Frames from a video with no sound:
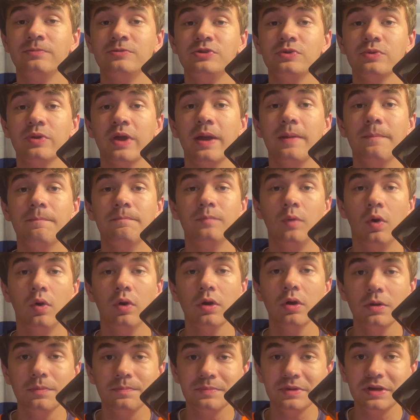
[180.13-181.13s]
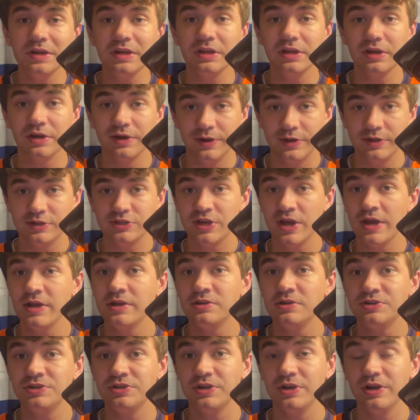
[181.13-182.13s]
to get more media
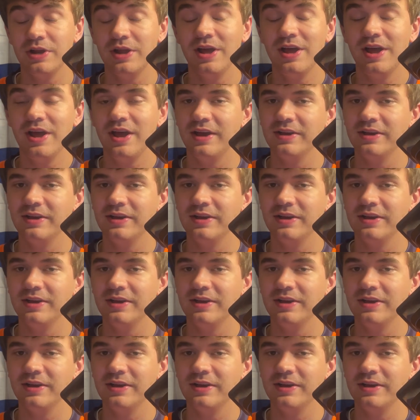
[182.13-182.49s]
attention.